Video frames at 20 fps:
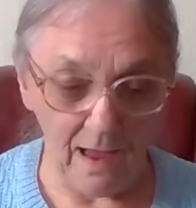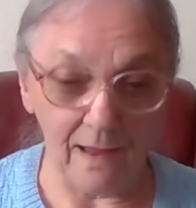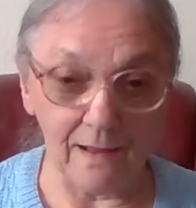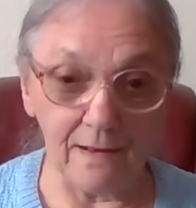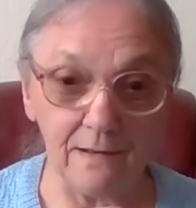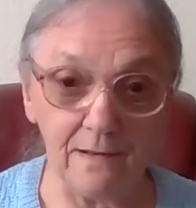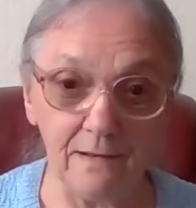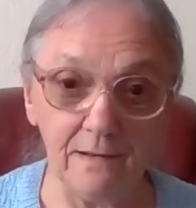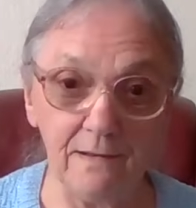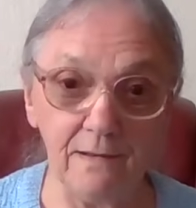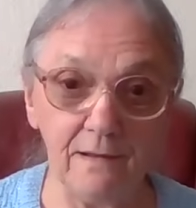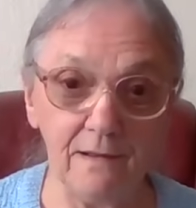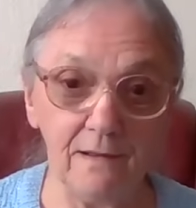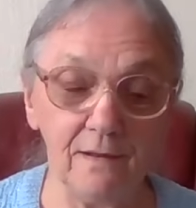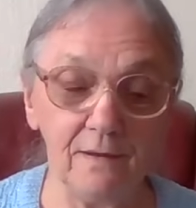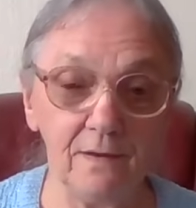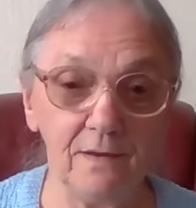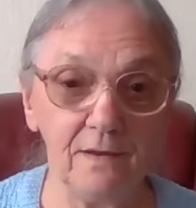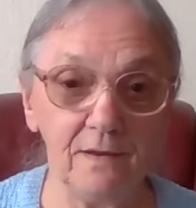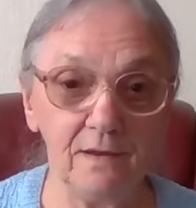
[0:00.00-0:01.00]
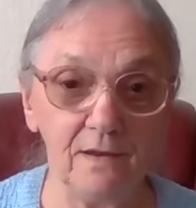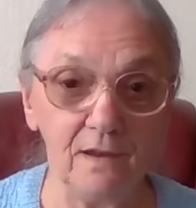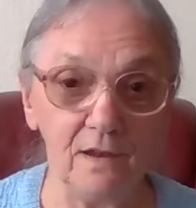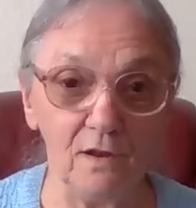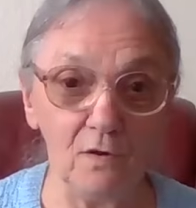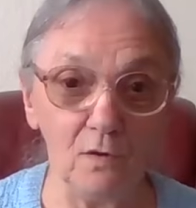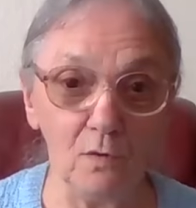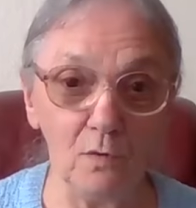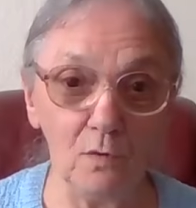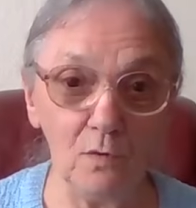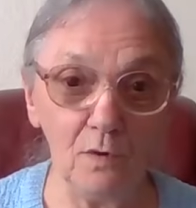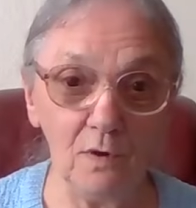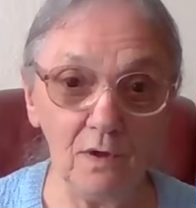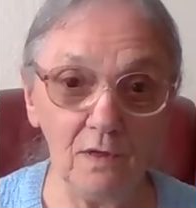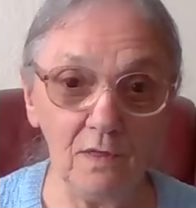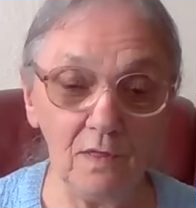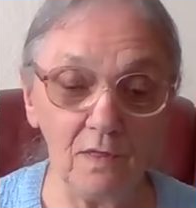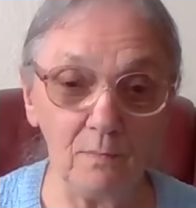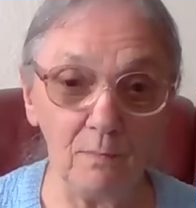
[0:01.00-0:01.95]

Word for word: And you know,